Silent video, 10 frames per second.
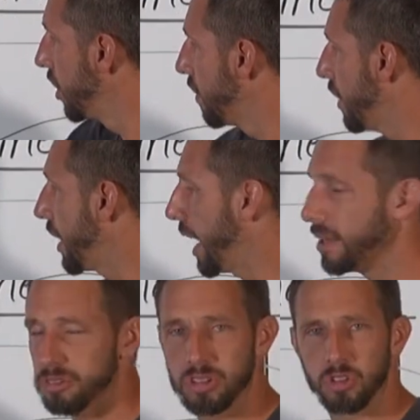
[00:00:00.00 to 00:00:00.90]
the
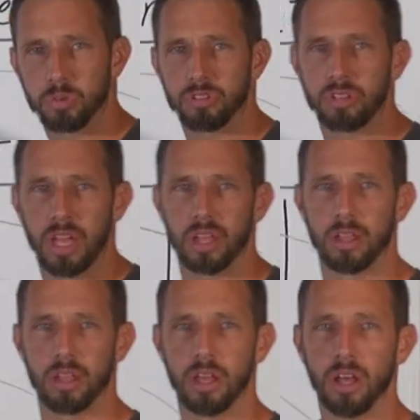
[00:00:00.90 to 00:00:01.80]
96%
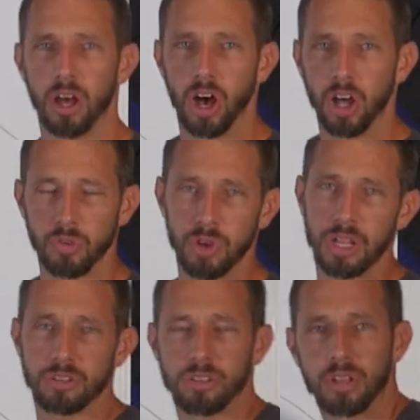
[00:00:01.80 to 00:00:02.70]

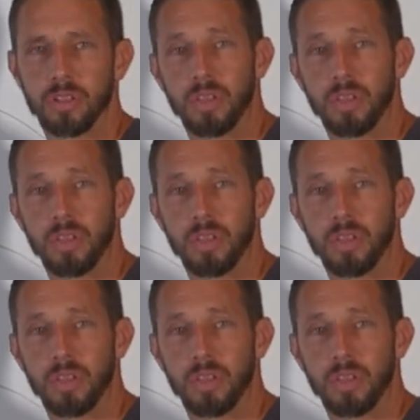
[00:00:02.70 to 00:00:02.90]
unreached